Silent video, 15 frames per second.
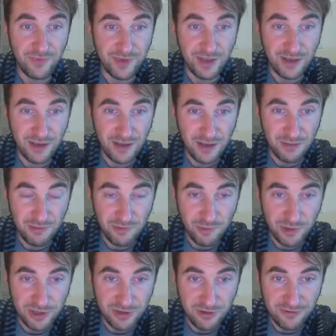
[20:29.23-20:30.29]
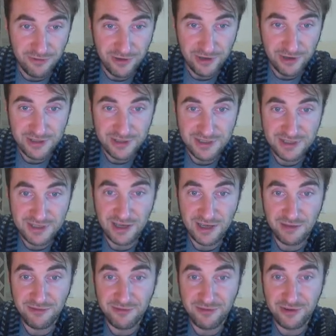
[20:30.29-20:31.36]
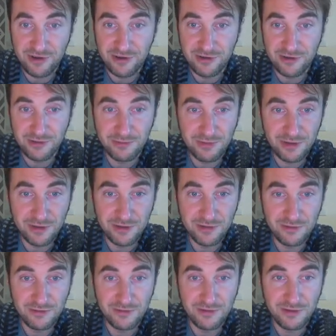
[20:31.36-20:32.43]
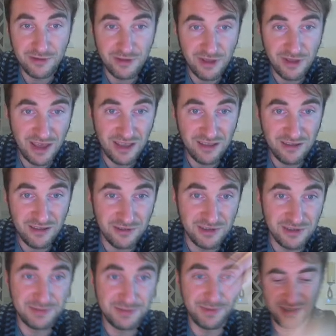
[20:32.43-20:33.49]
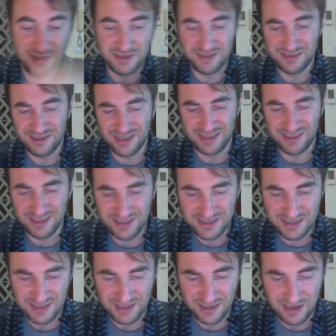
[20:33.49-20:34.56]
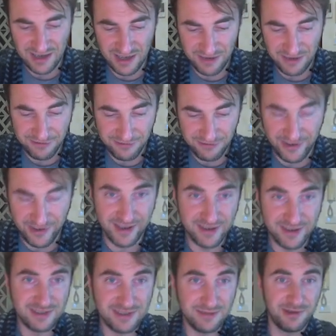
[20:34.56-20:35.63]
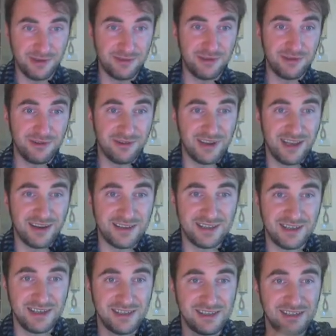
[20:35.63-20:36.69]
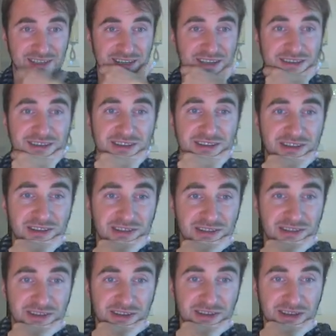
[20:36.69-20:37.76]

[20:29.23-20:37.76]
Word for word: Where their foxes come from. And their space. Okay, that's enough facts about their organization. Actually, that's,